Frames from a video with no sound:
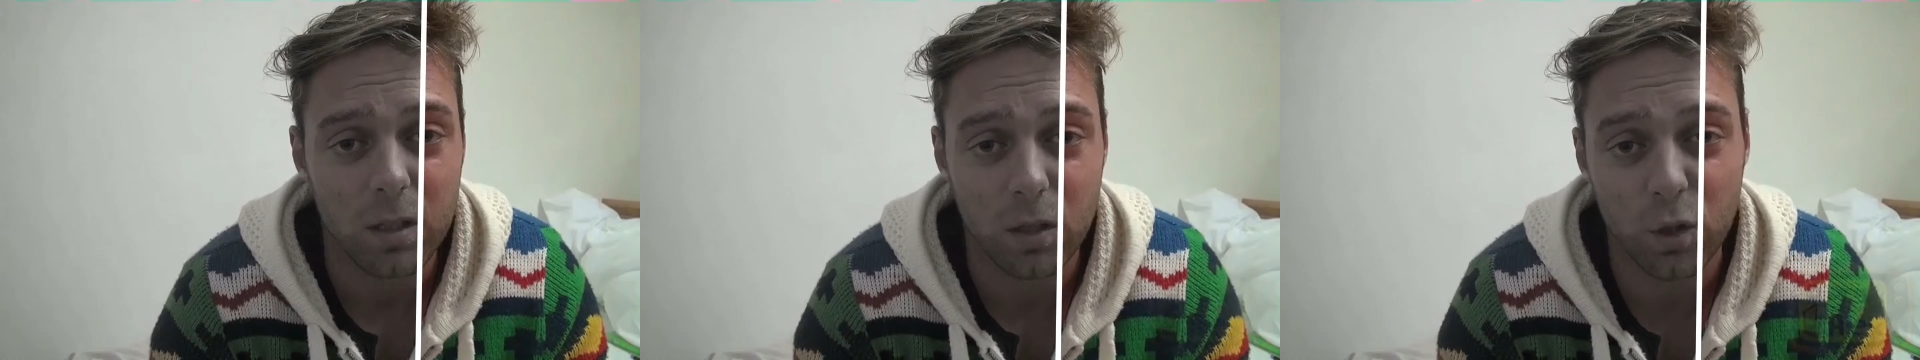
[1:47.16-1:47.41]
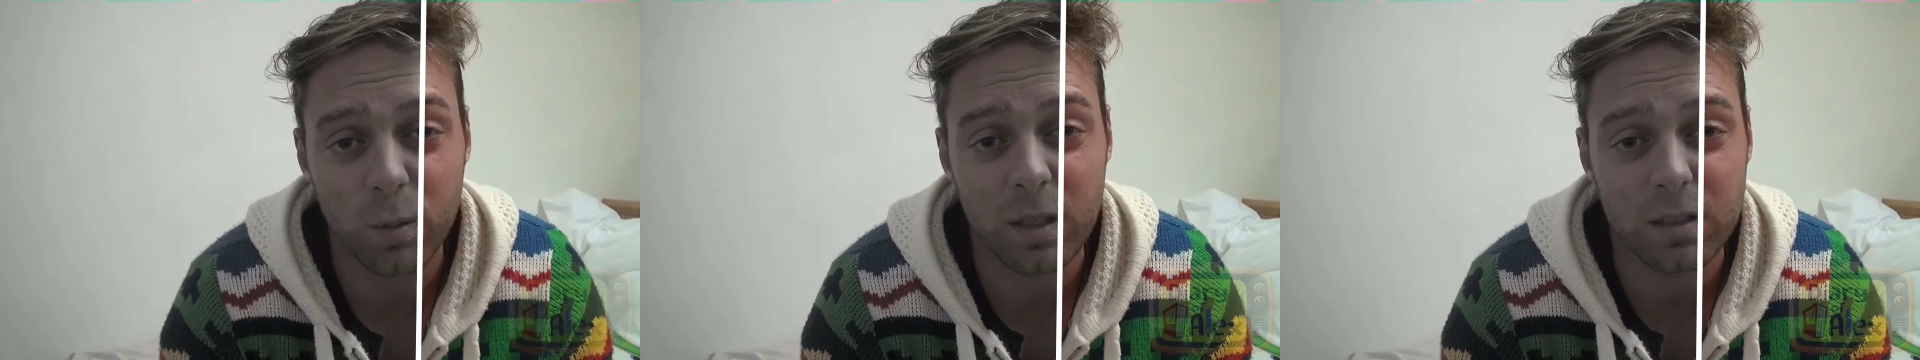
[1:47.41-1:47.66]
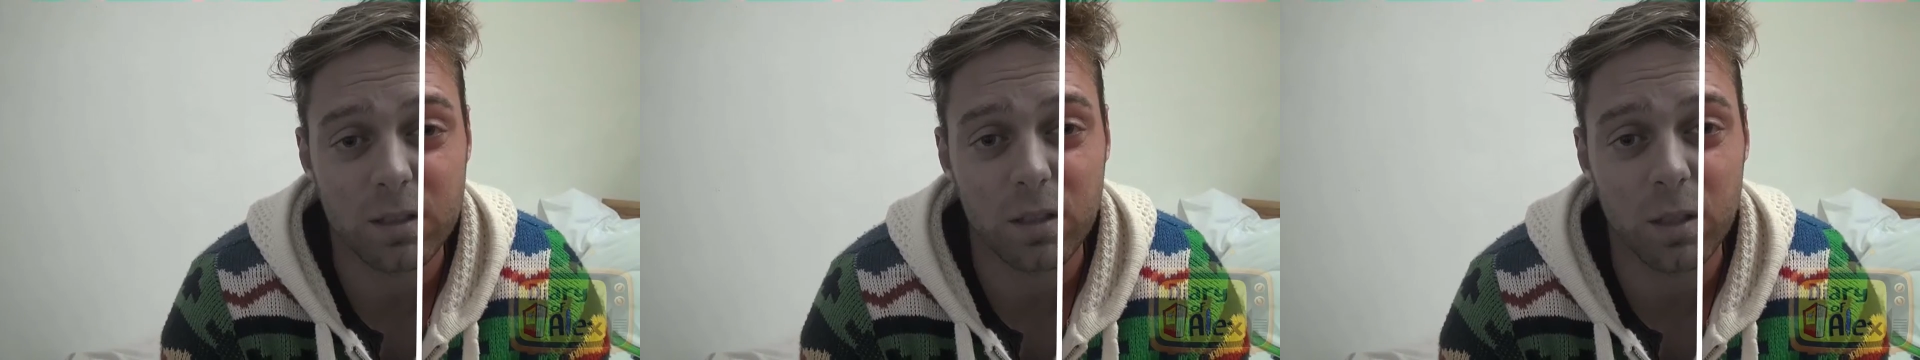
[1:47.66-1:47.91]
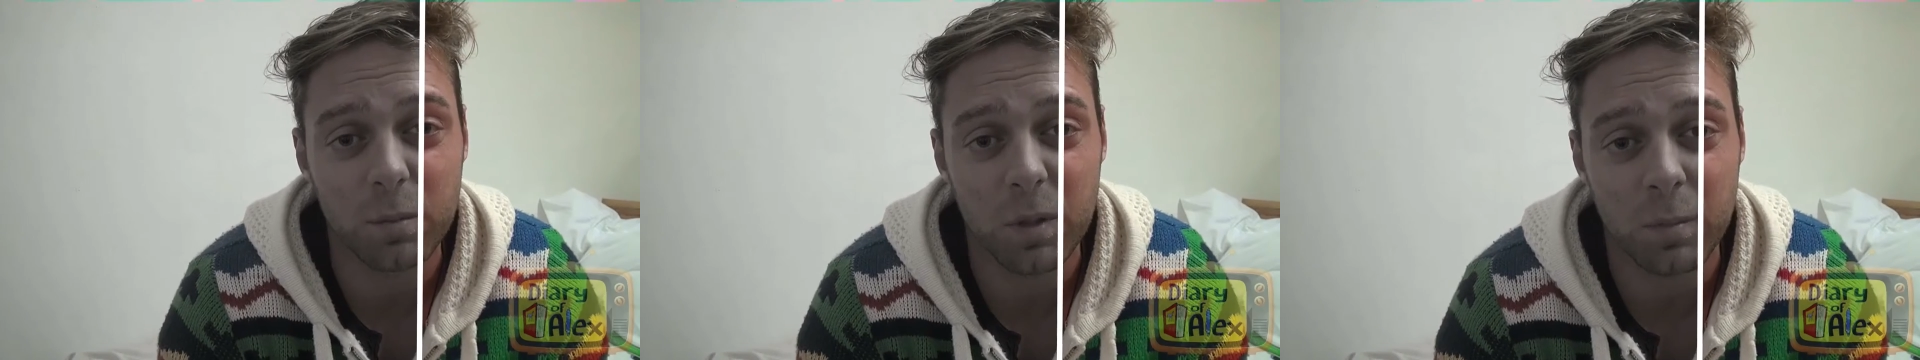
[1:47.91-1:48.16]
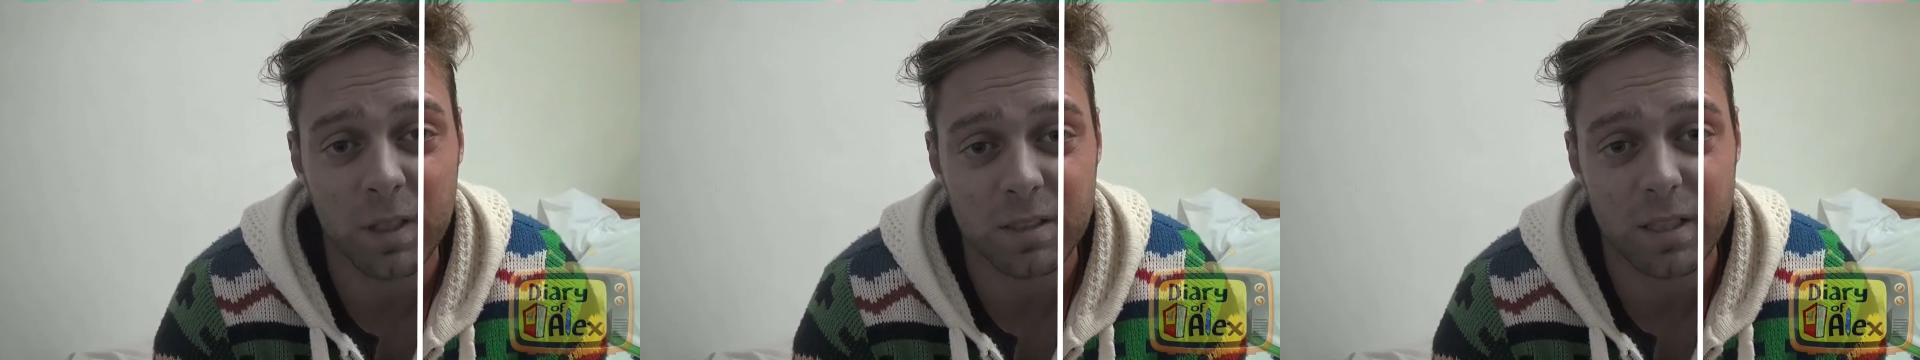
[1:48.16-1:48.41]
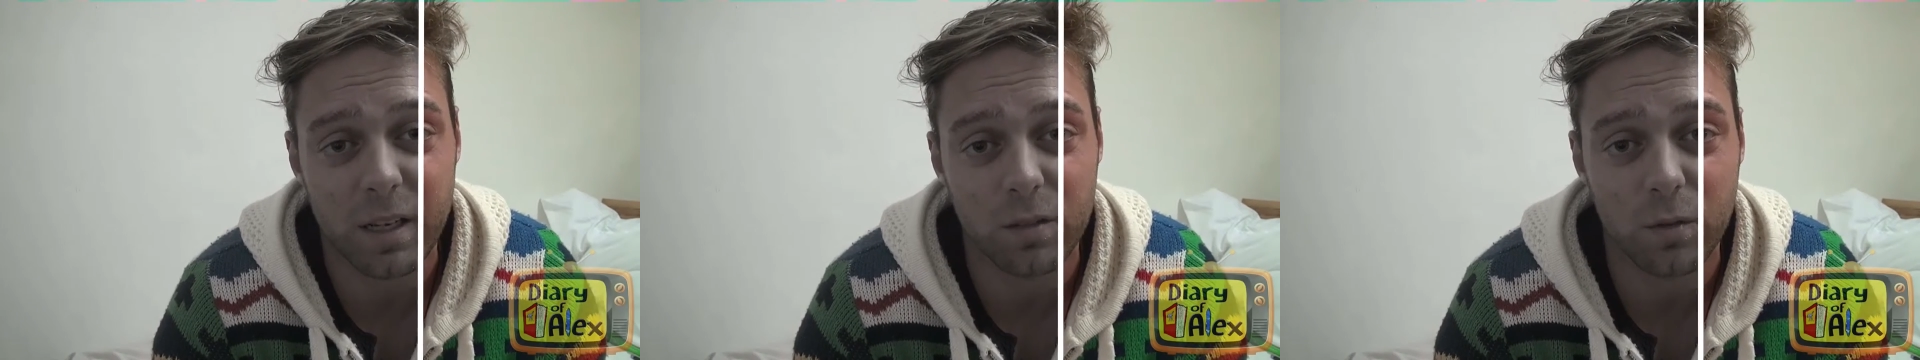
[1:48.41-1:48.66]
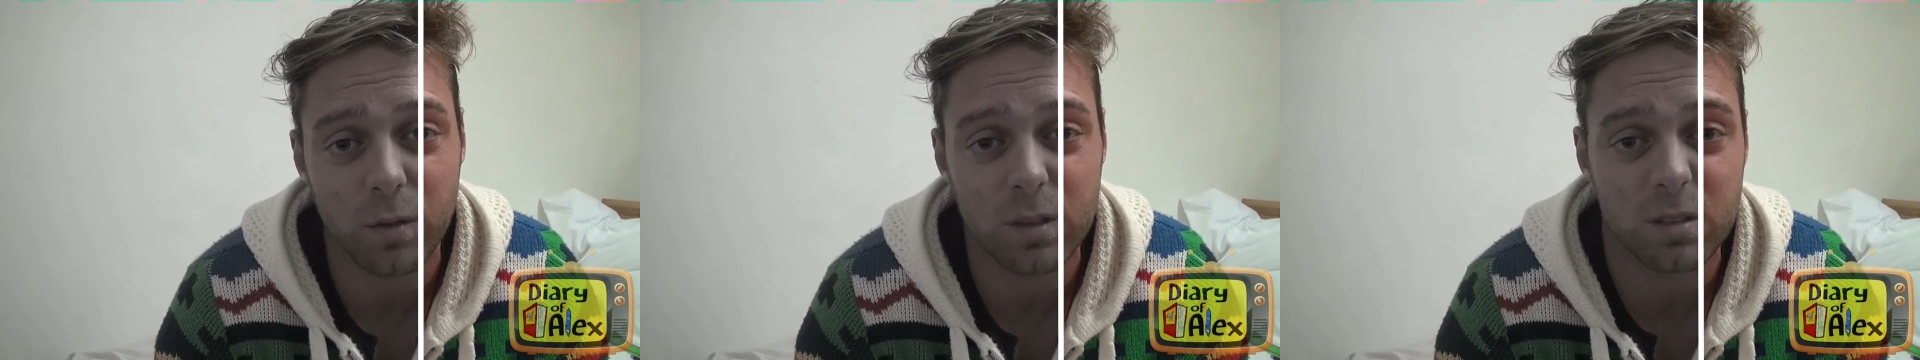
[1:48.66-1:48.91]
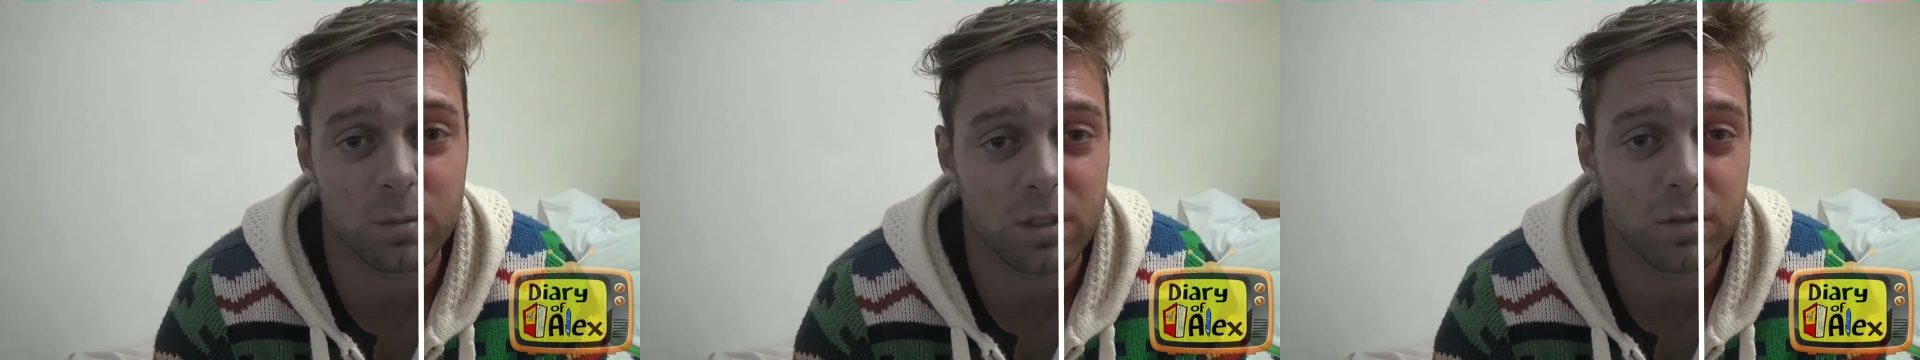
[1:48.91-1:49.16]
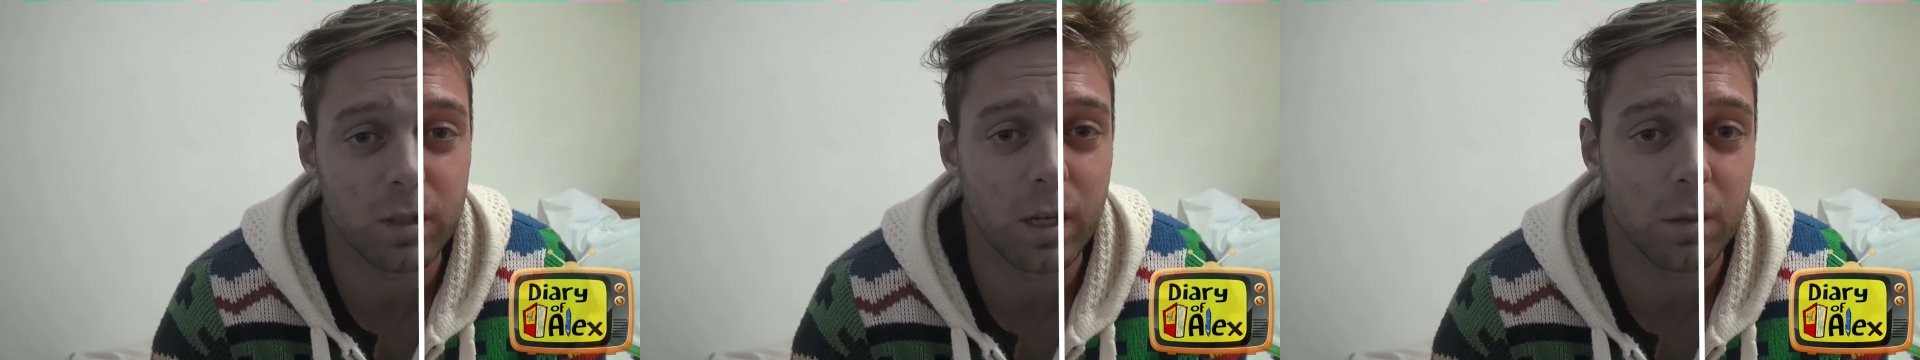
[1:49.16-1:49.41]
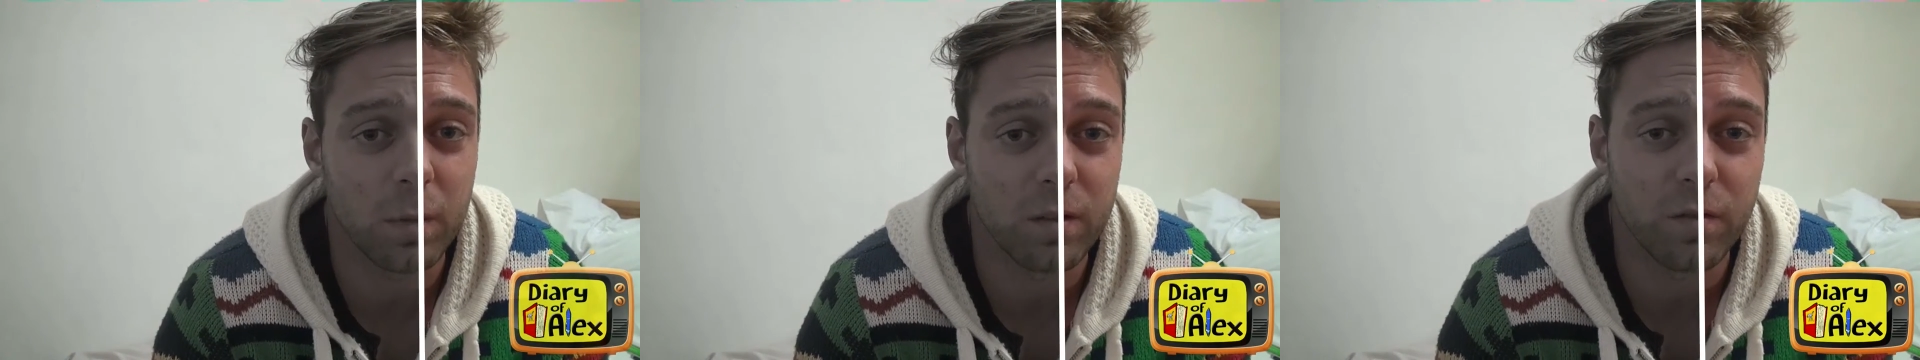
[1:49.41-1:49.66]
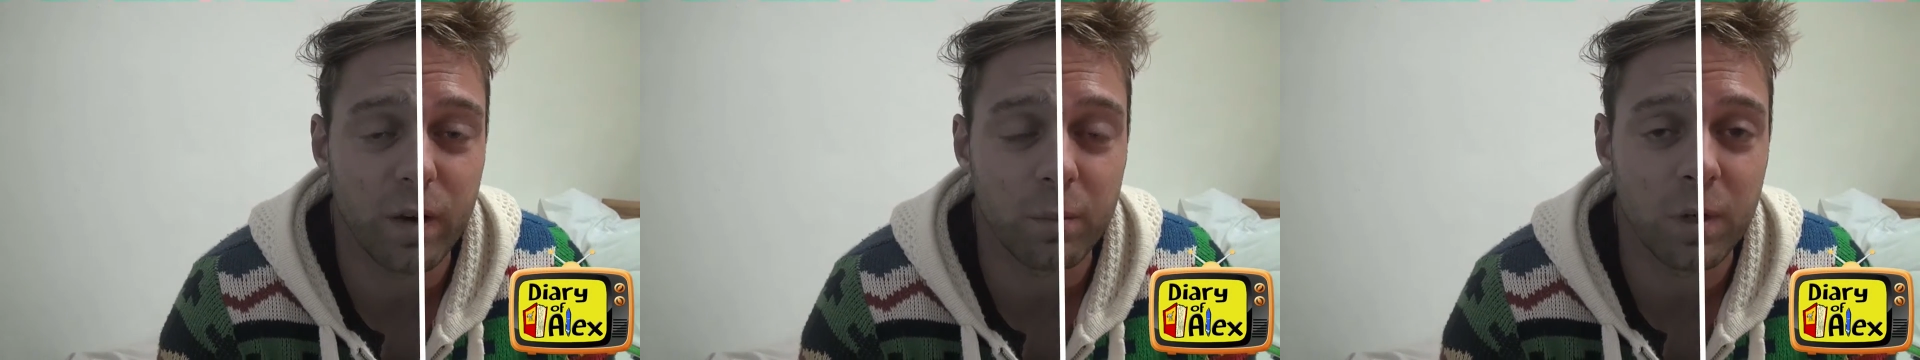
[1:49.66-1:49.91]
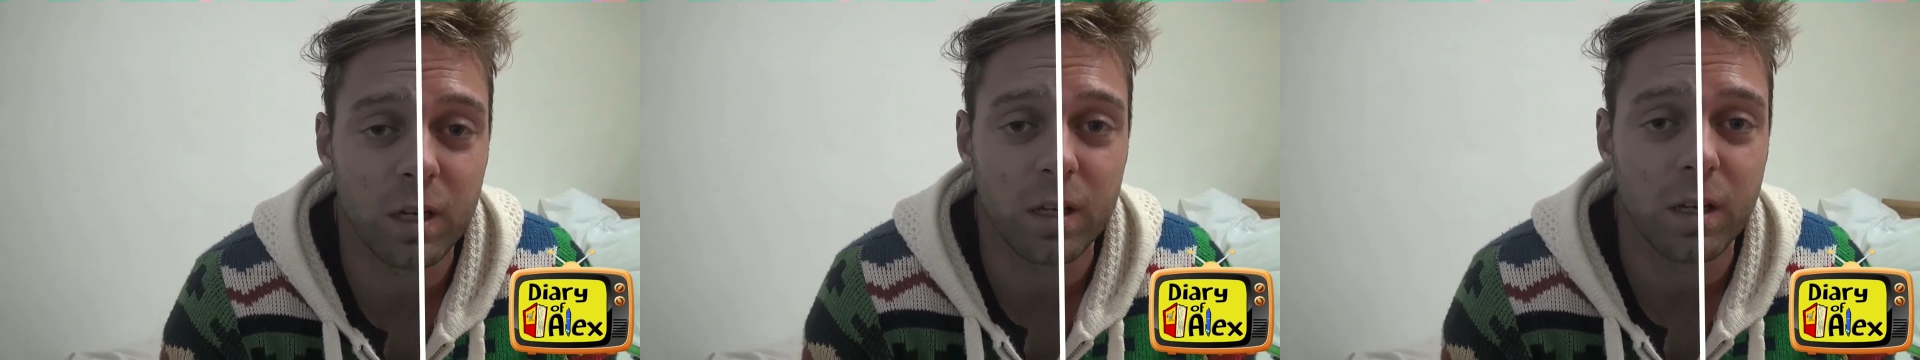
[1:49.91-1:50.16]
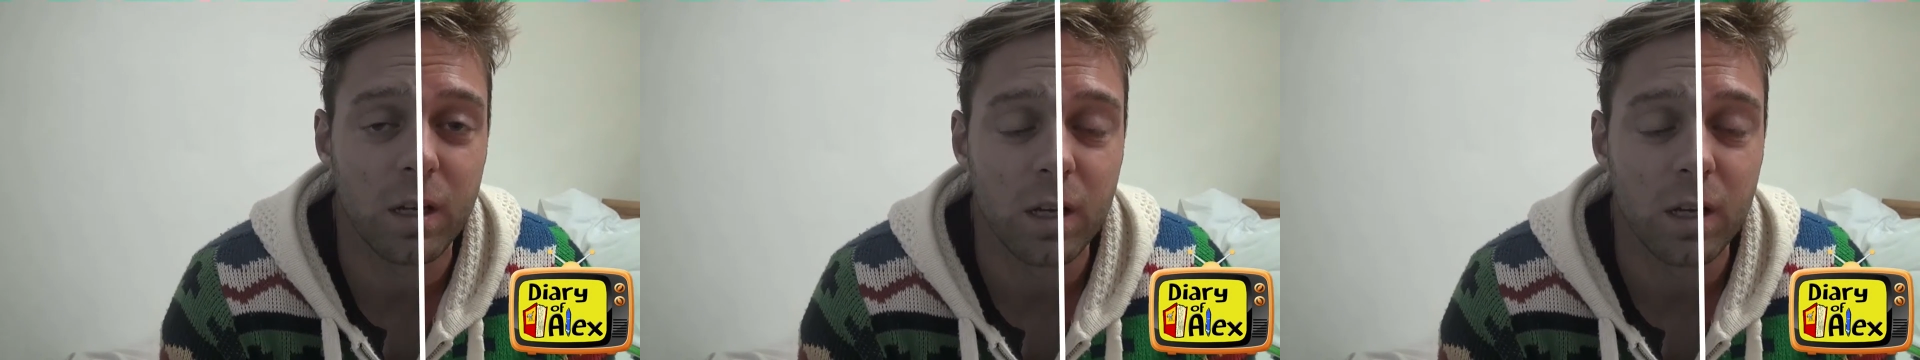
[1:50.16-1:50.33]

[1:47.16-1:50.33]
Normally it's gonna be my second Christmas without my family,